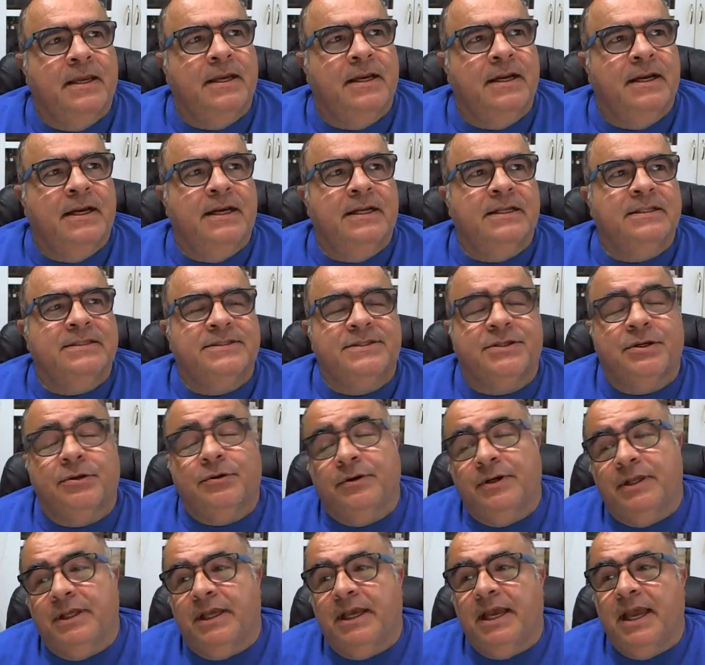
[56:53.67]

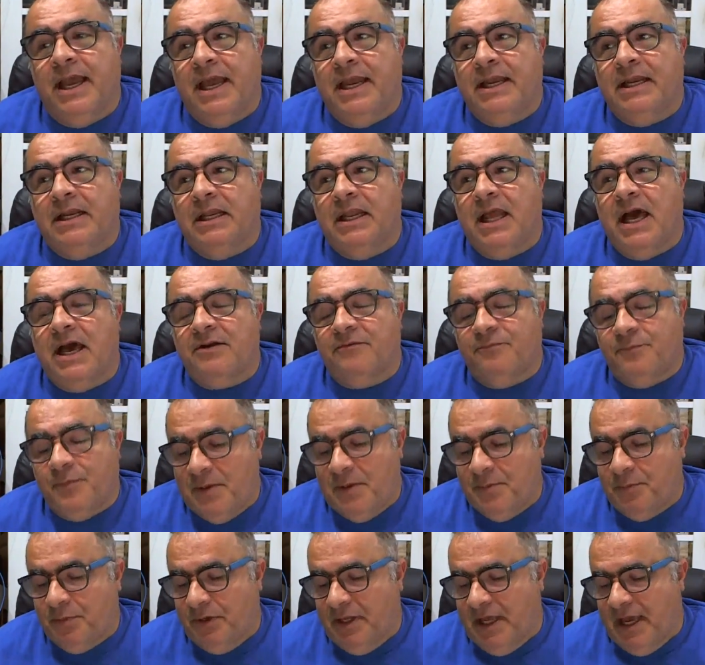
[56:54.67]
And a lot of
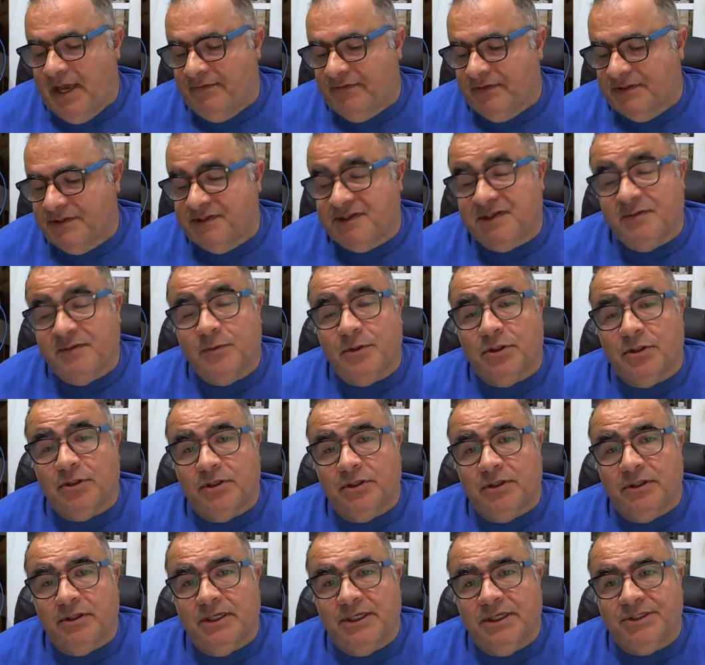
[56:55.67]
people have a
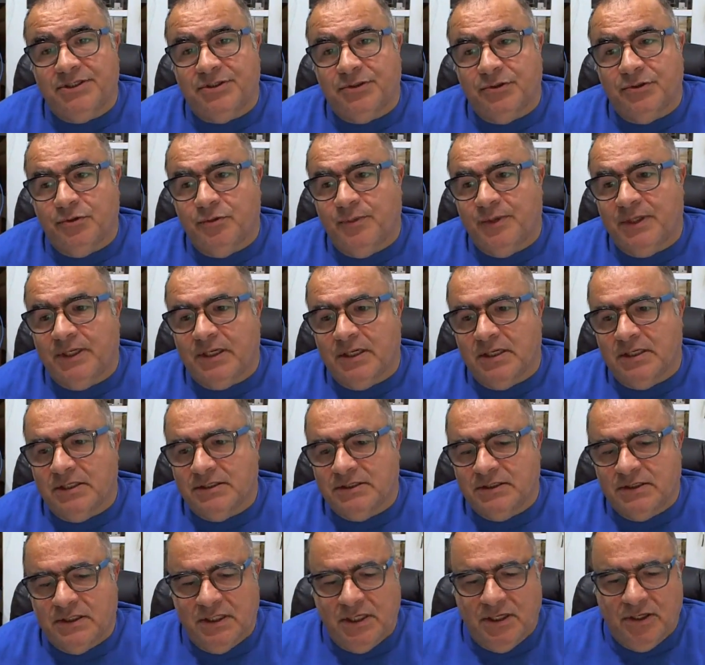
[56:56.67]
similar issue
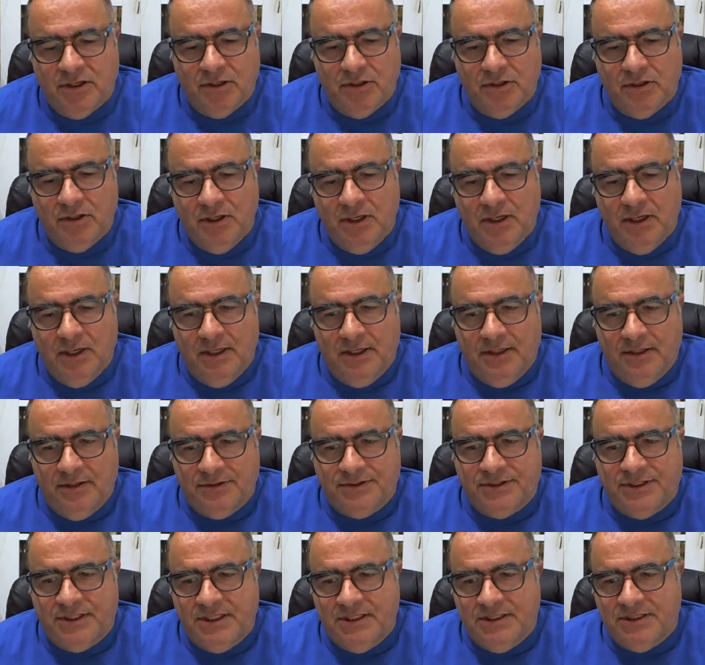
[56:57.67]
because their
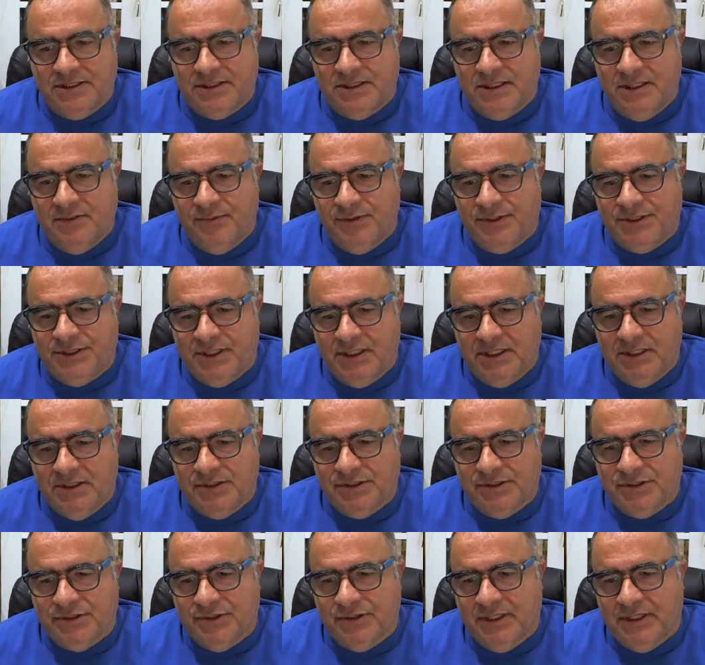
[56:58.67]
CNC
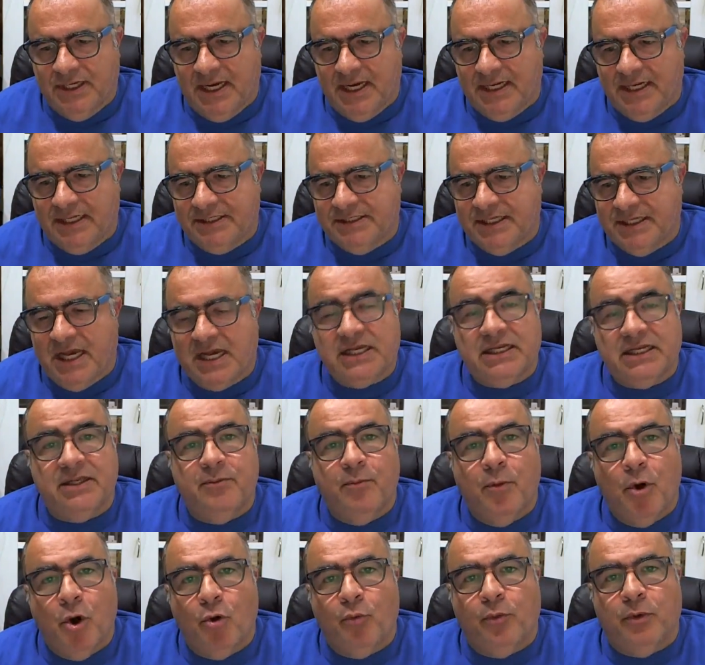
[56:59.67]
machines are not exactly
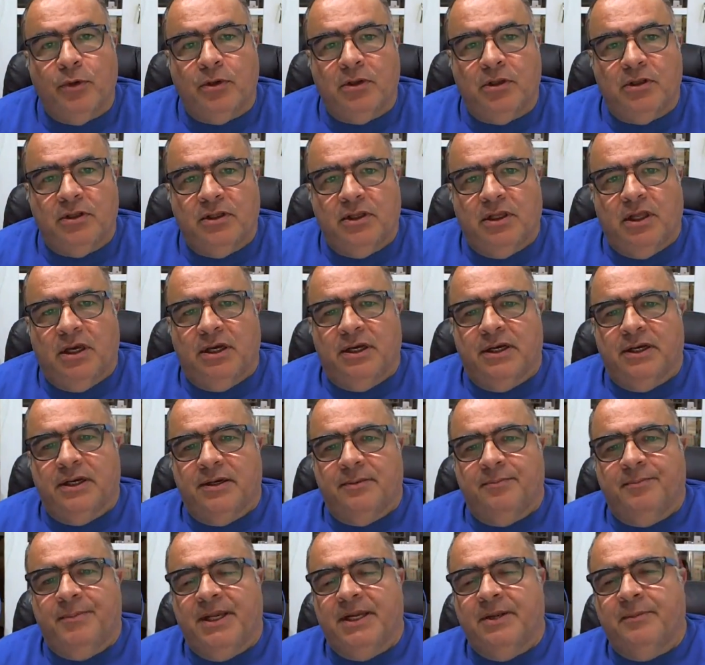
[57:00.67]
mobile.
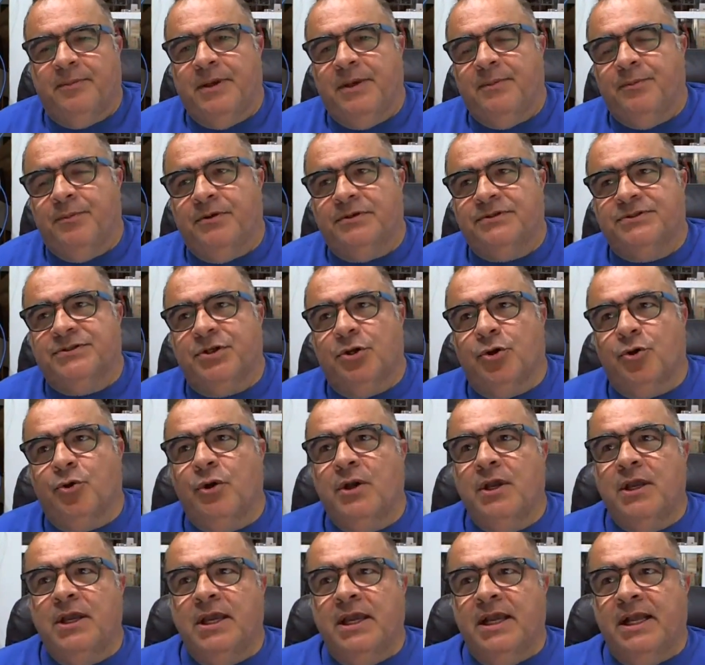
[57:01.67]
Many people, so
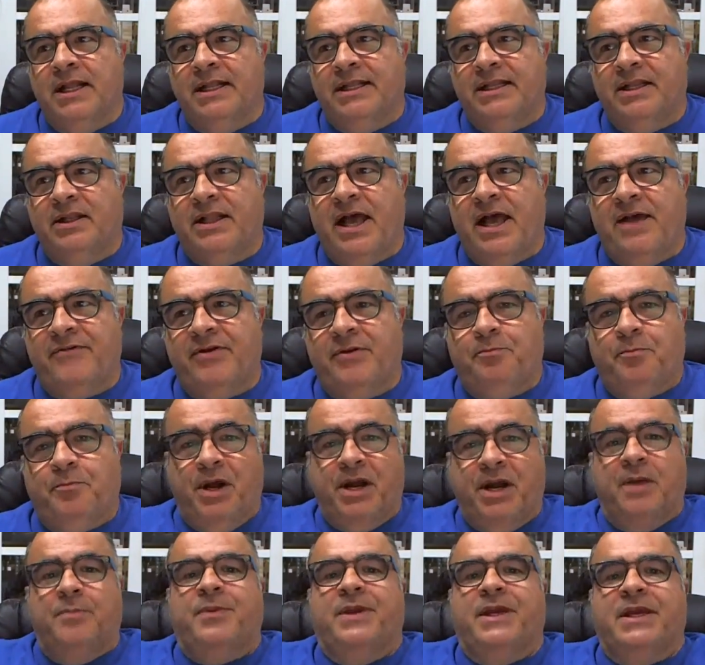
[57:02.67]
they'll have it
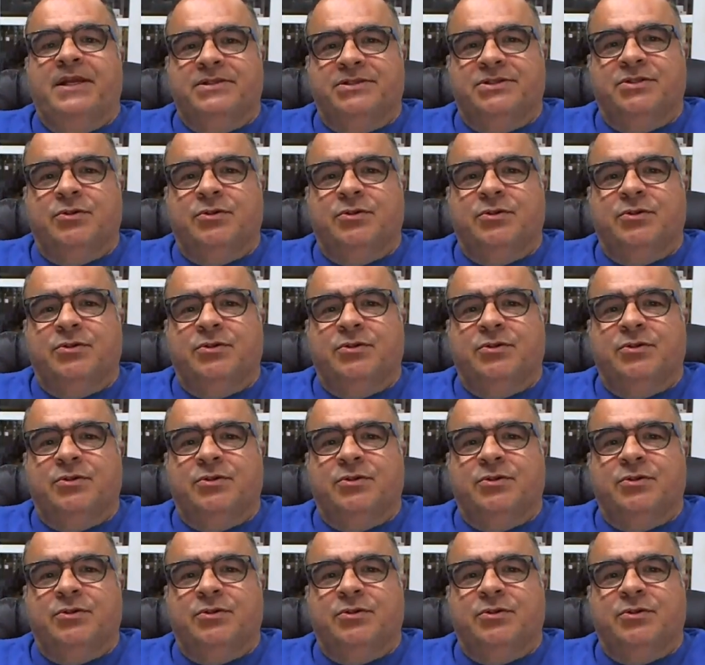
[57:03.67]
butt up against